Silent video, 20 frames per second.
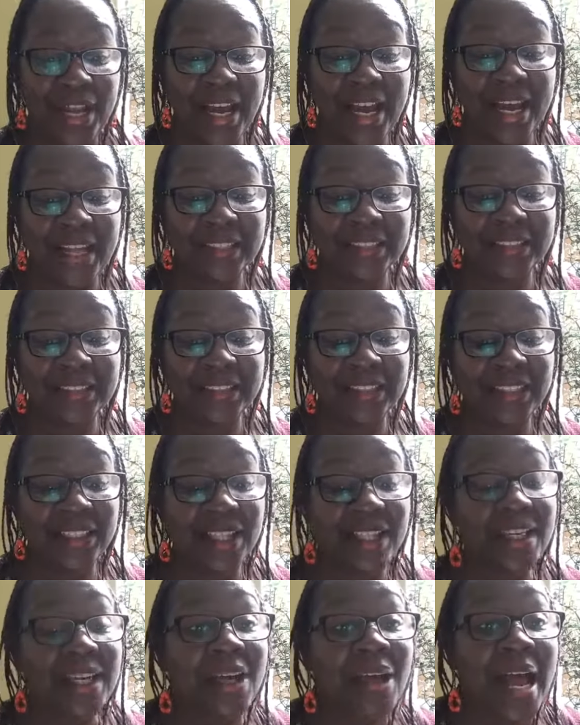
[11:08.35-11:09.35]
And
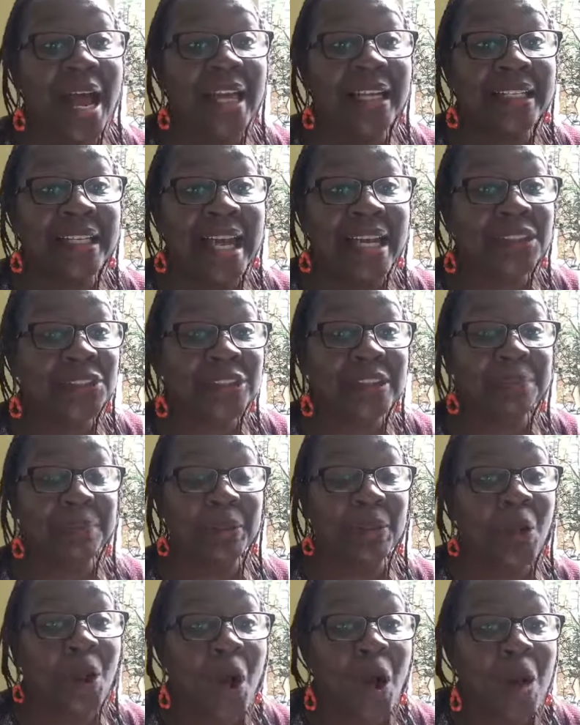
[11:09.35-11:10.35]
and that just
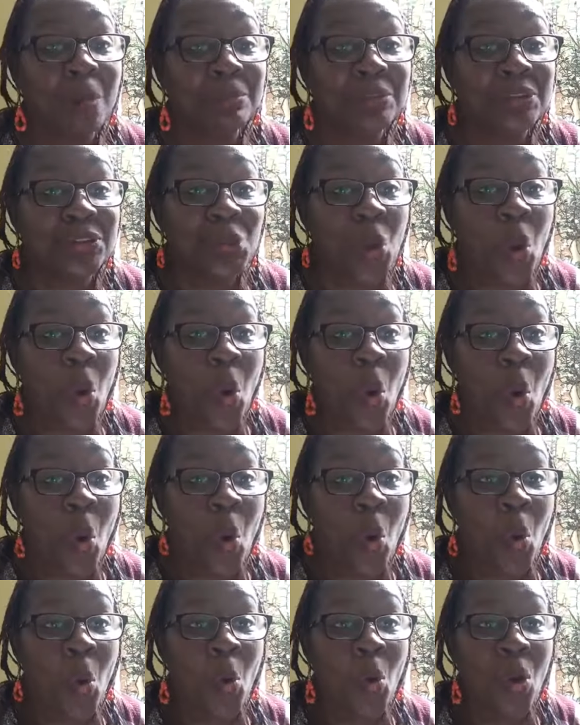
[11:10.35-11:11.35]
becomes the
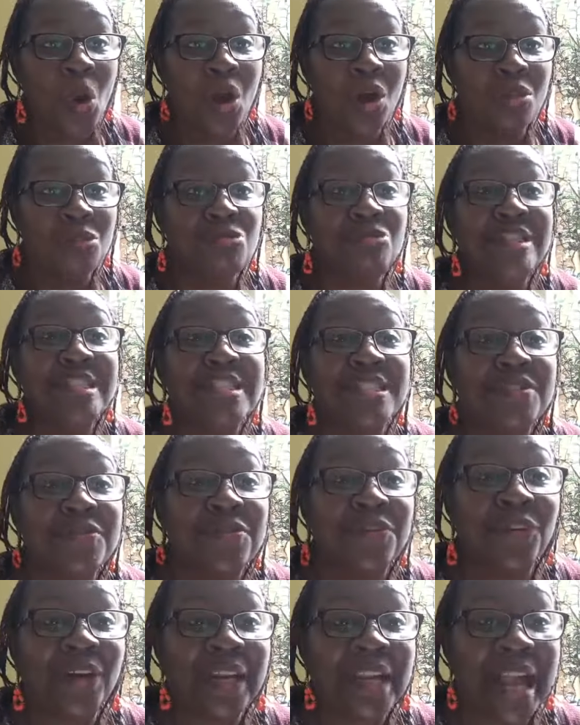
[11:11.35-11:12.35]
whole reason
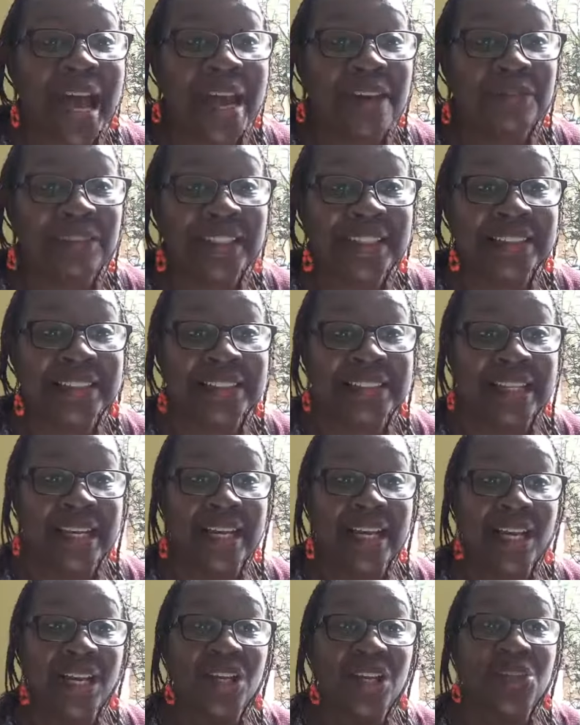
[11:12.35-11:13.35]
for life is
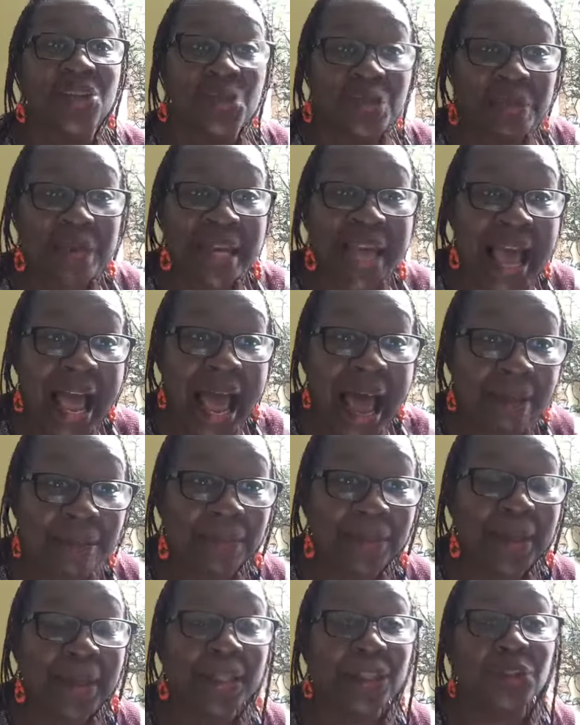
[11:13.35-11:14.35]
to be
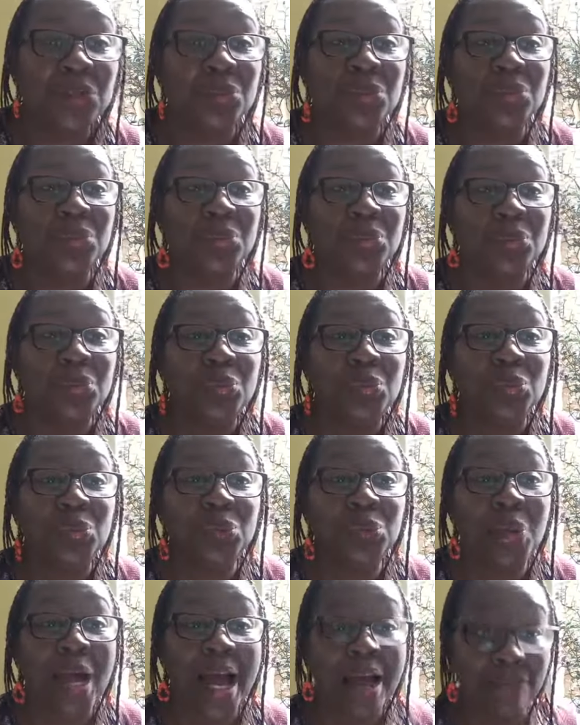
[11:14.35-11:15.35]
happy, to
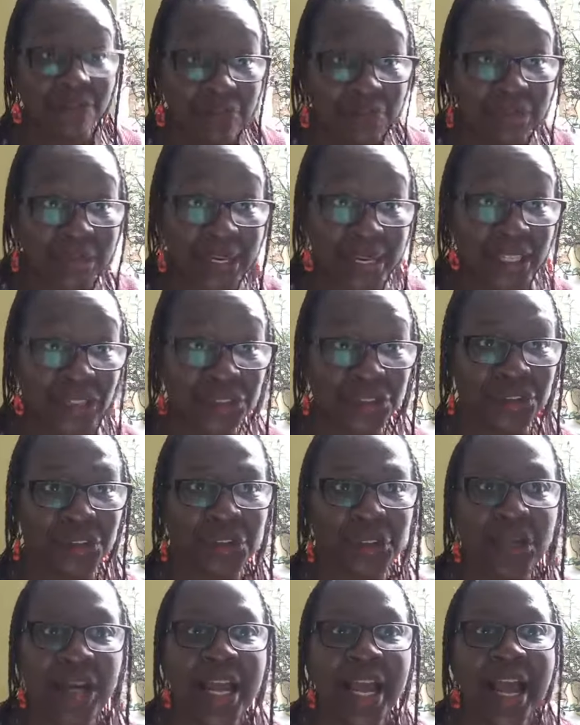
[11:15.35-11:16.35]
to have
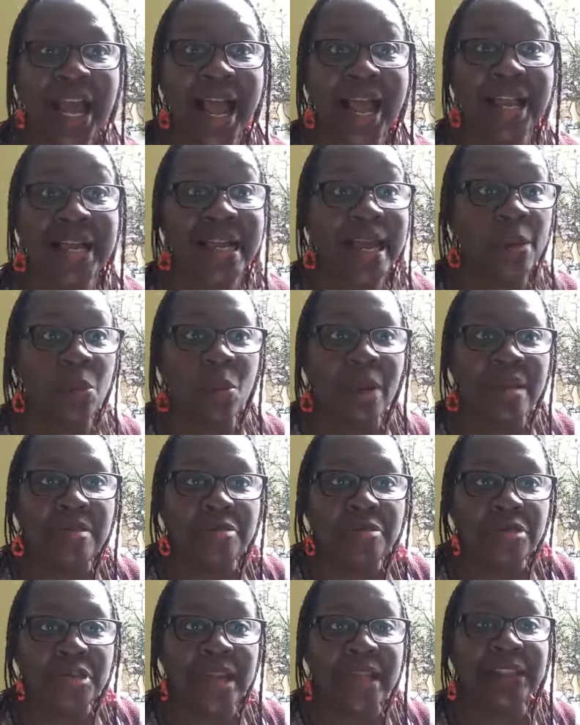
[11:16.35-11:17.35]
pleasure. And then
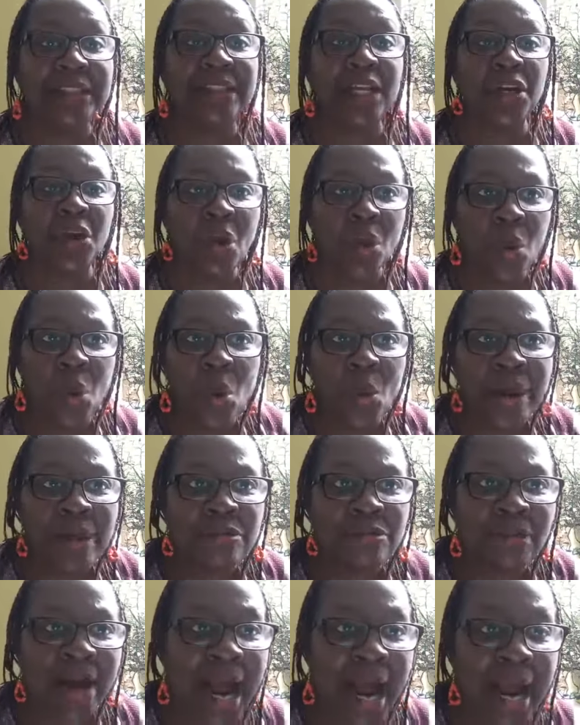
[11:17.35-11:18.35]
when things are not
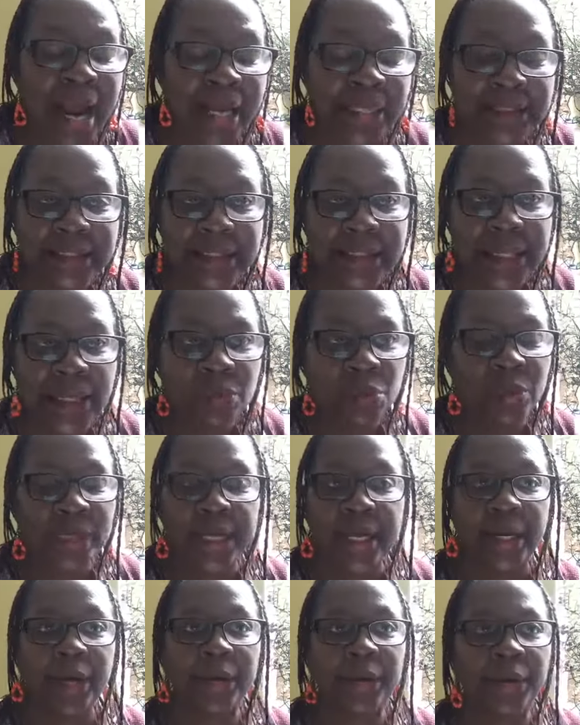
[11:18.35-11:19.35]
going right, and then we
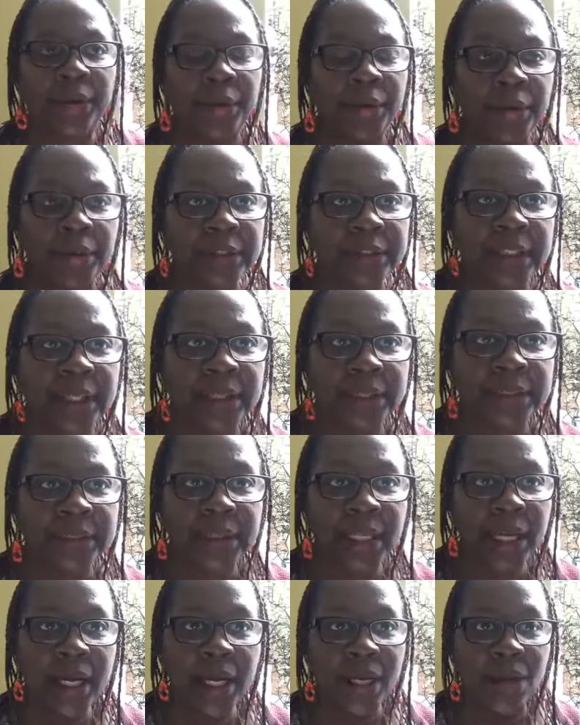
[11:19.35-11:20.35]
get hurt
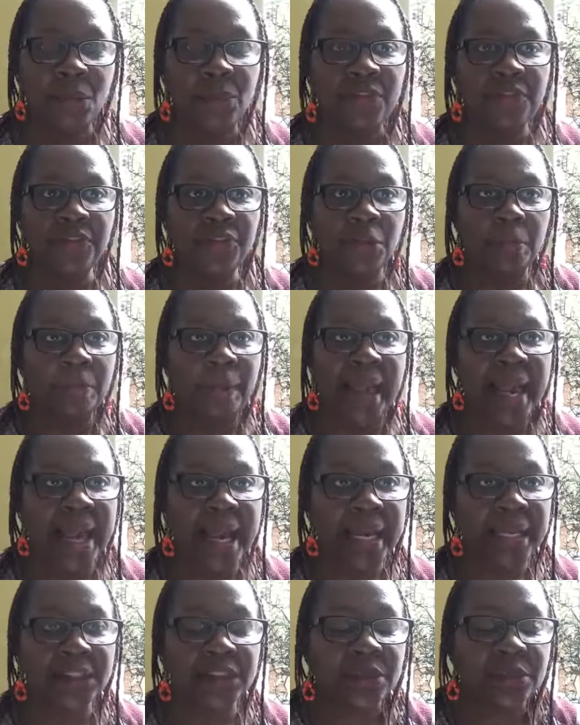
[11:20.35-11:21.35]
and we feel
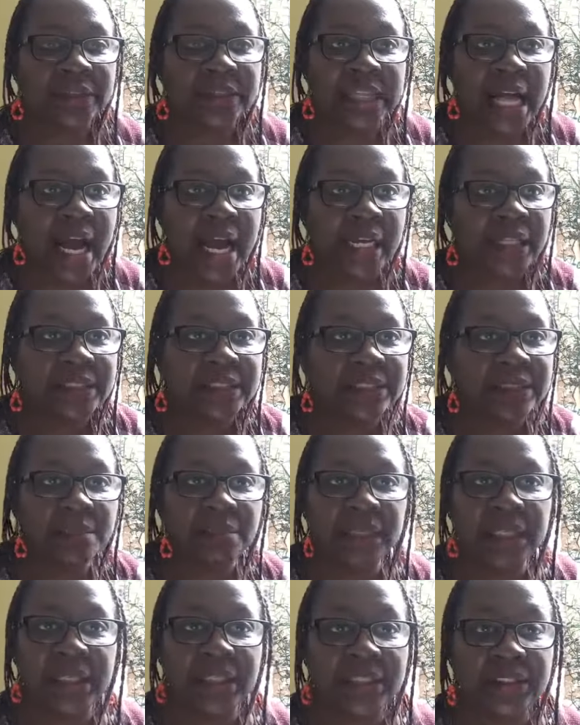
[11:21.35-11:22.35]
pain. So it's either
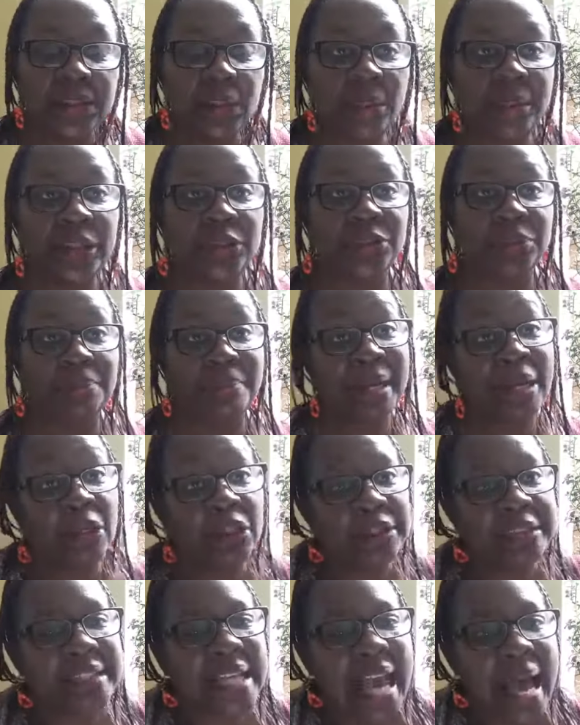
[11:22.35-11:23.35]
something is going to make
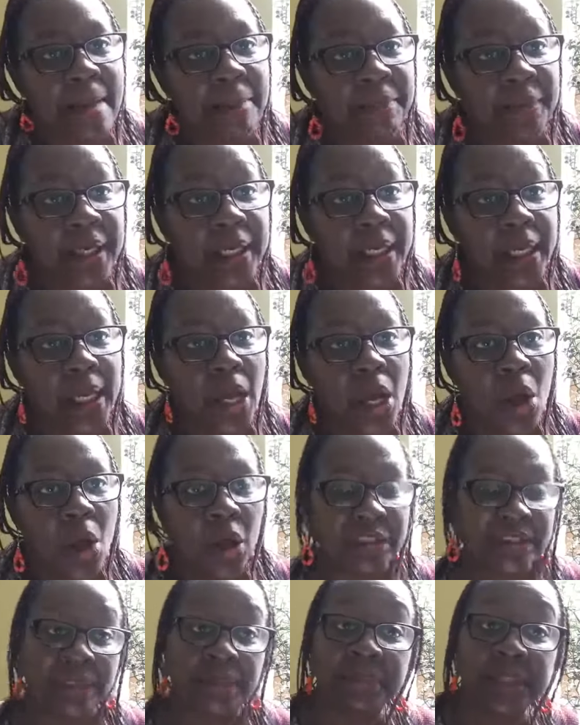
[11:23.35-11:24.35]
us happy
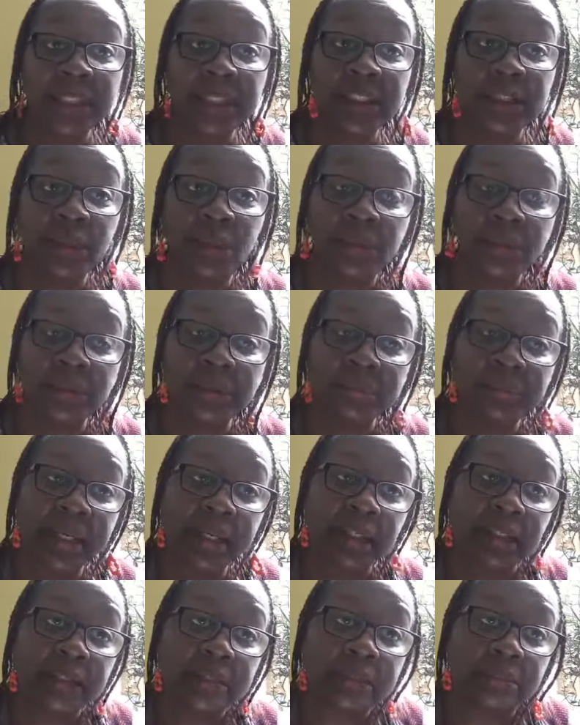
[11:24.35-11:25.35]
or something is going to
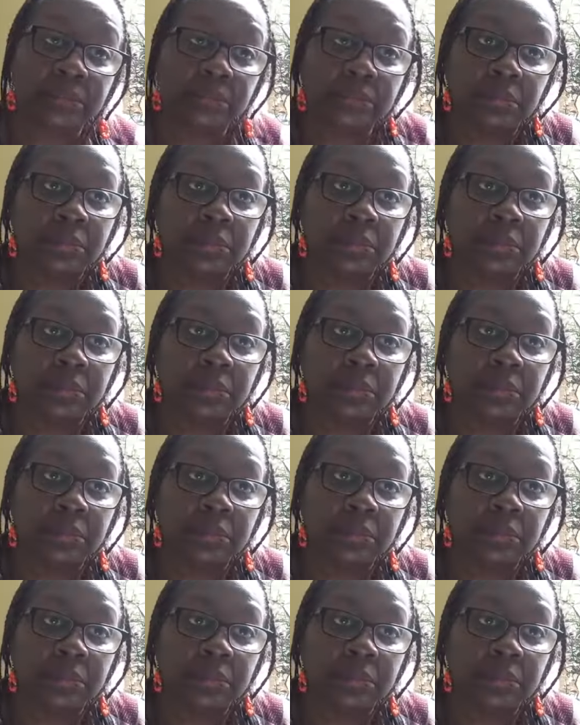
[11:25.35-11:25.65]
make us